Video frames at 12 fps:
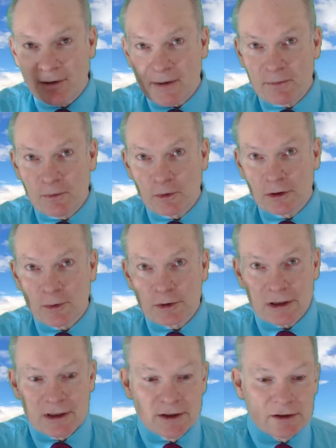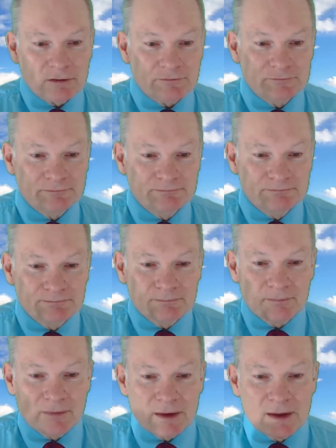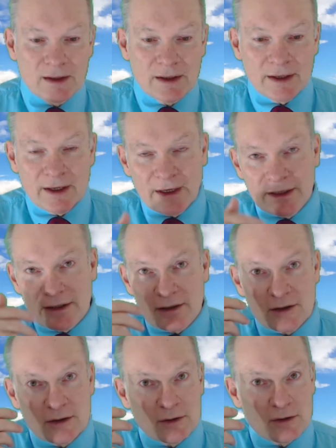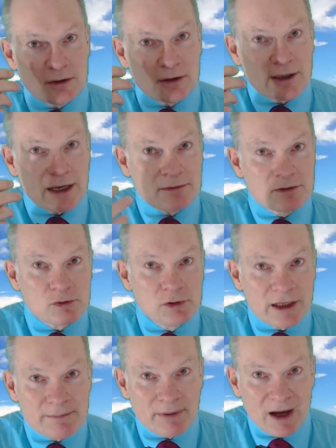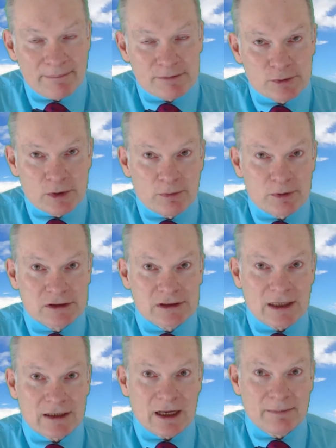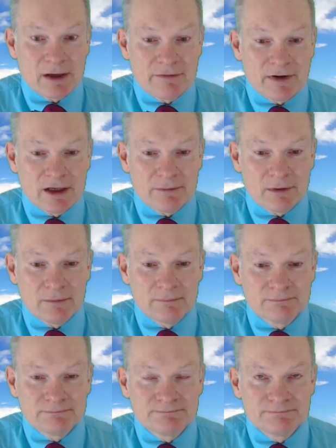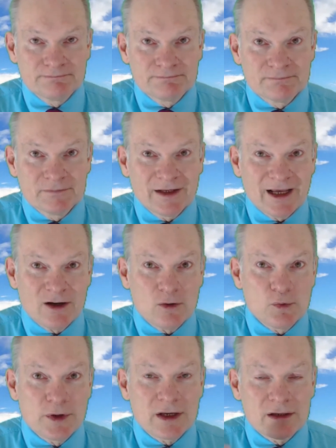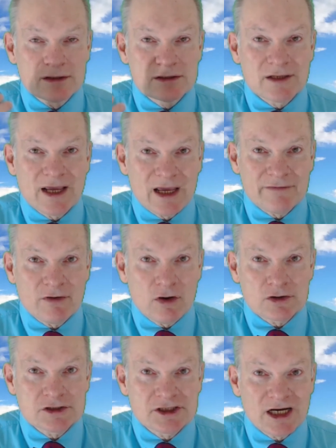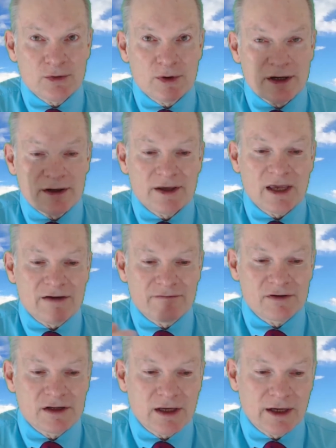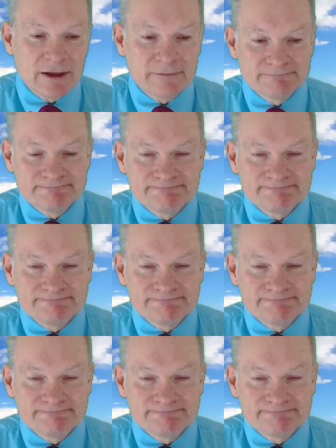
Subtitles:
Piped water was unheard of, and it came through lead pipes when it started coming available. Now we can have a hot shower every day.